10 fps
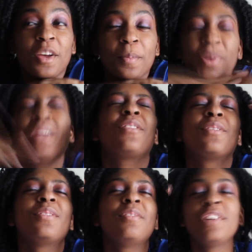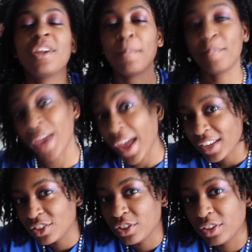But we are
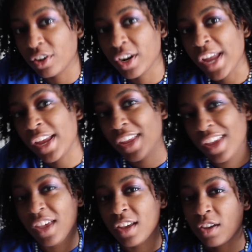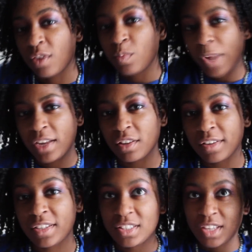back to your
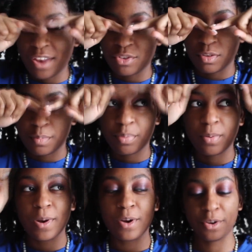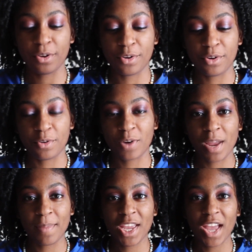irregularly scheduled
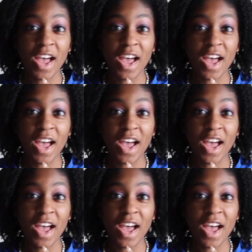programming.